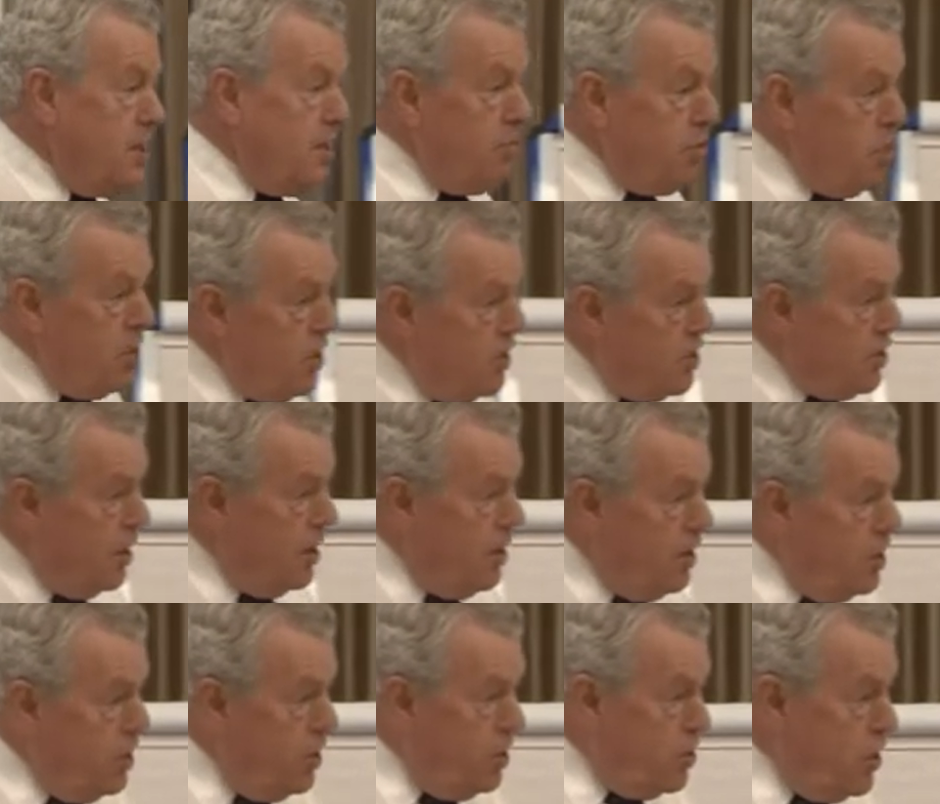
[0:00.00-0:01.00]
The meridians are the
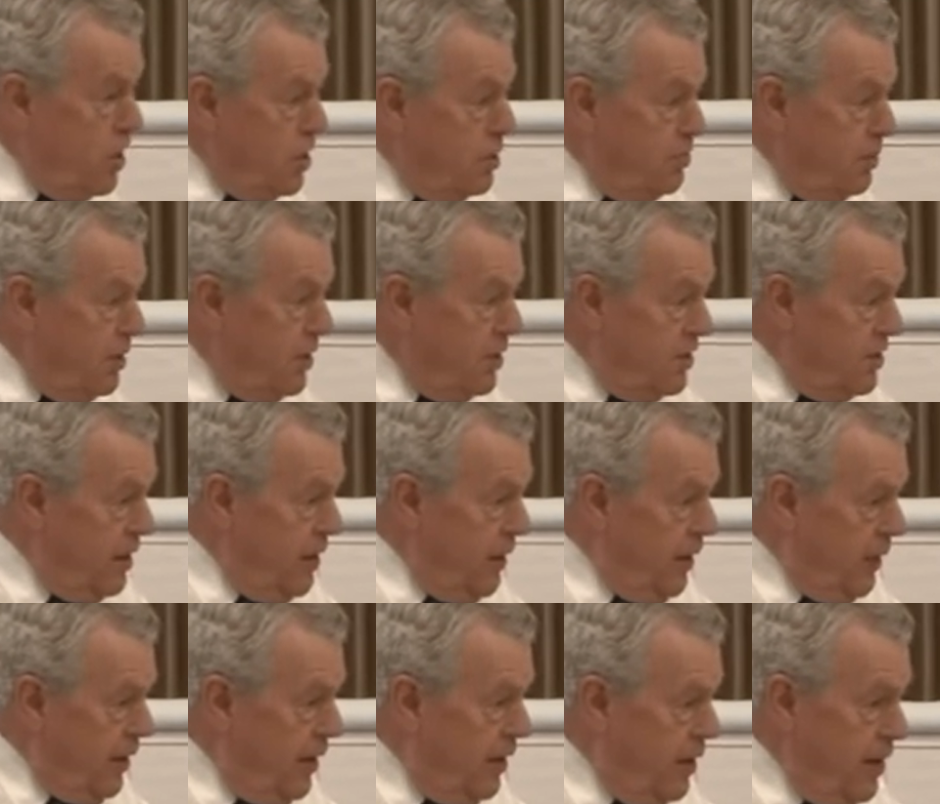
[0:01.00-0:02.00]
neurotransmitters.
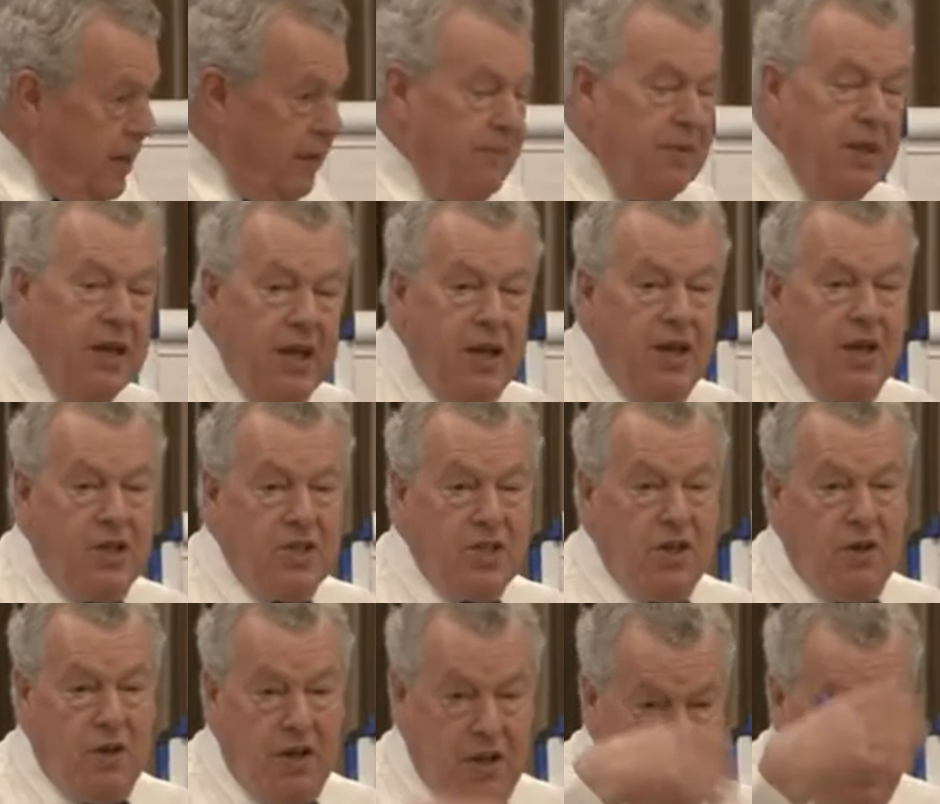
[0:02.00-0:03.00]
Okay?
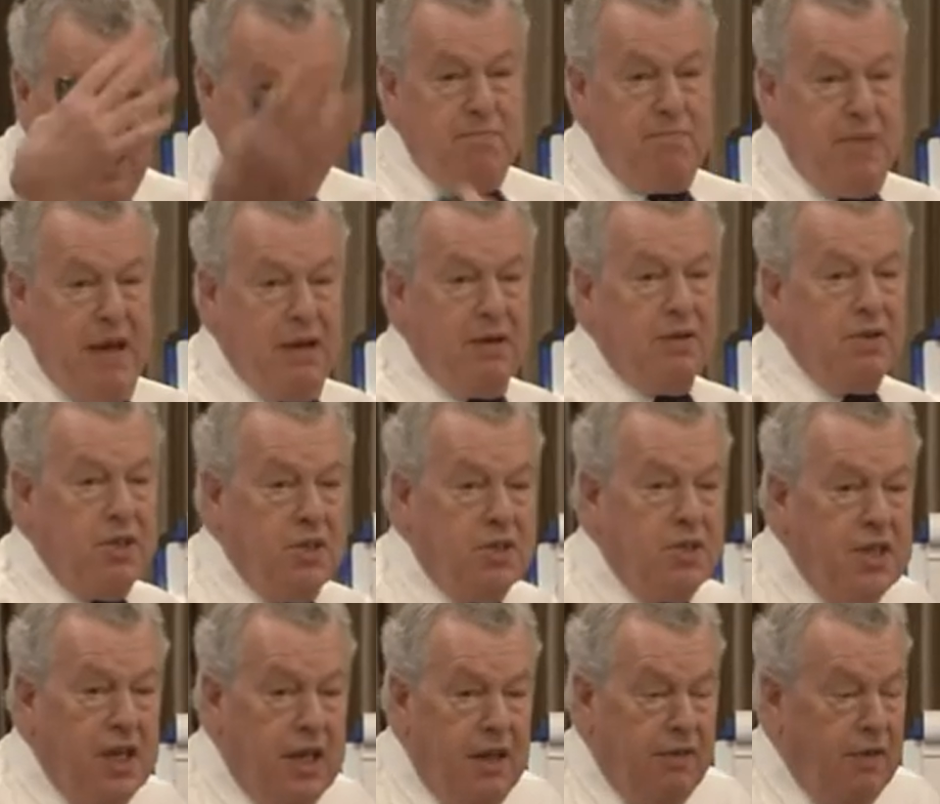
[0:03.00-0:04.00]
So think back to
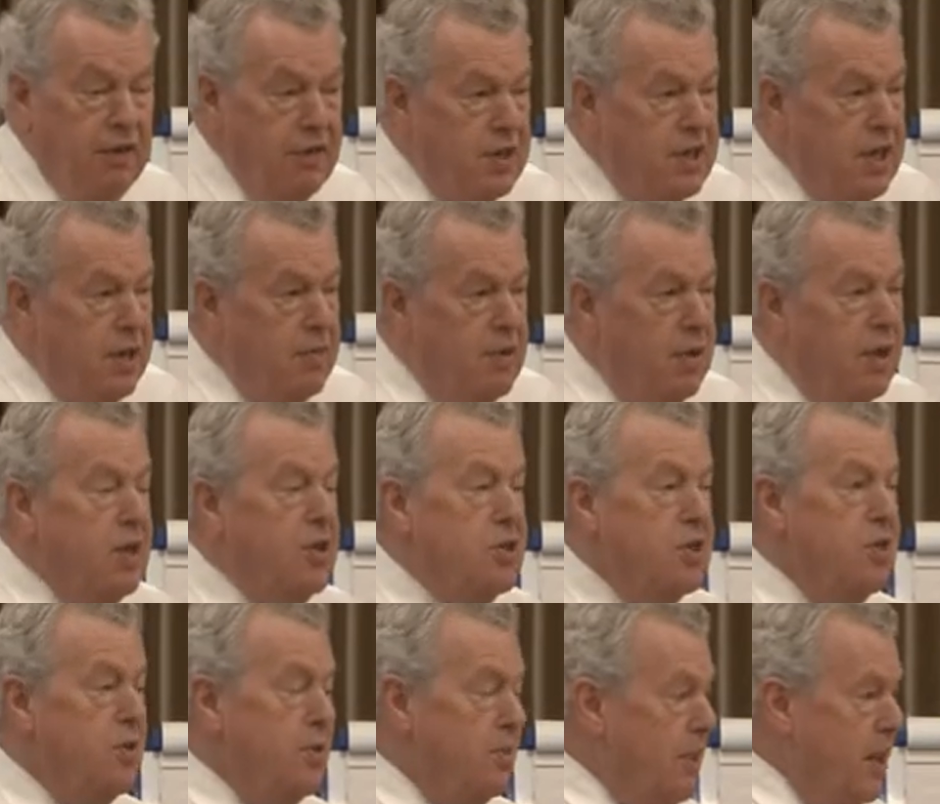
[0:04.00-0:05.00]
Steve. Every time you could
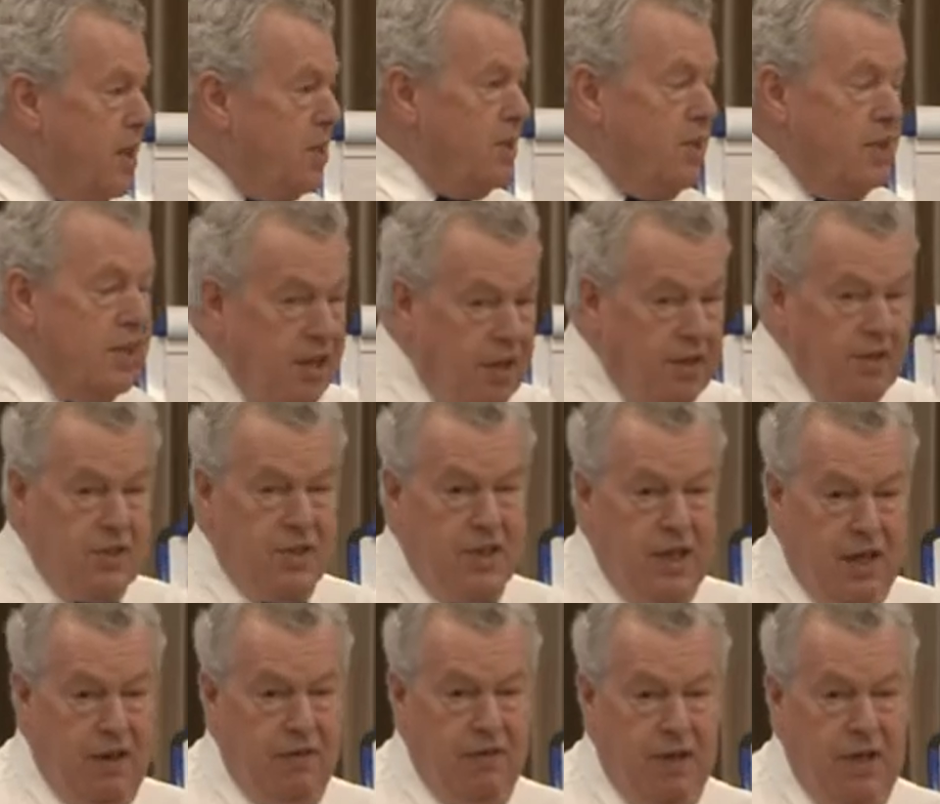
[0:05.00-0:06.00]
do a patient, think of
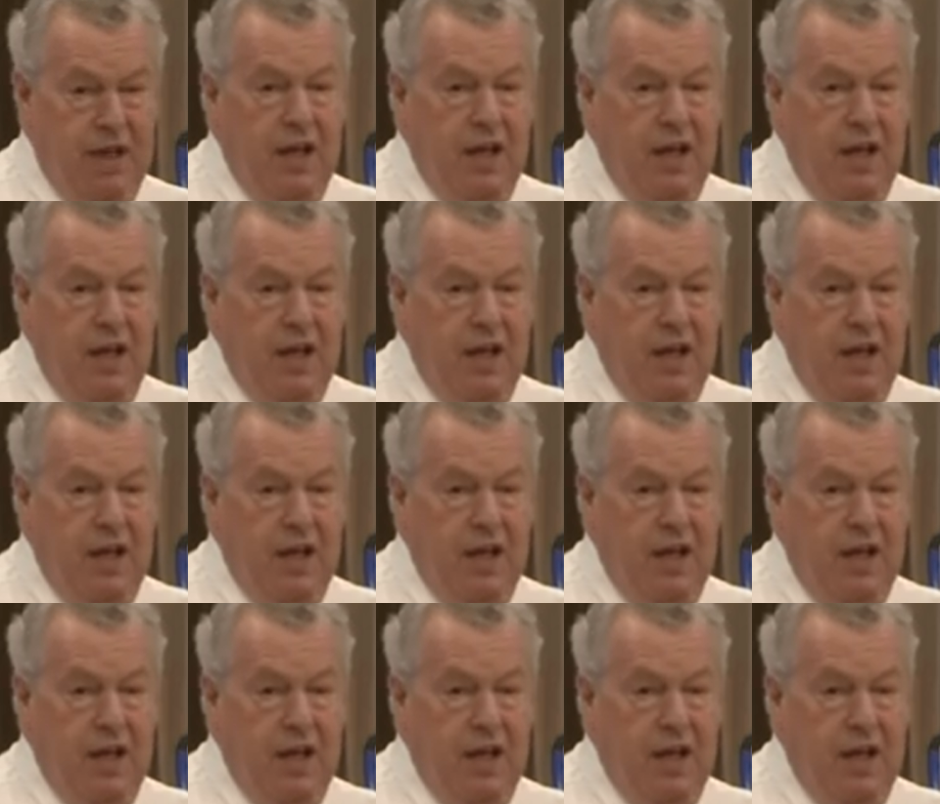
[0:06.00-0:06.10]
Steve.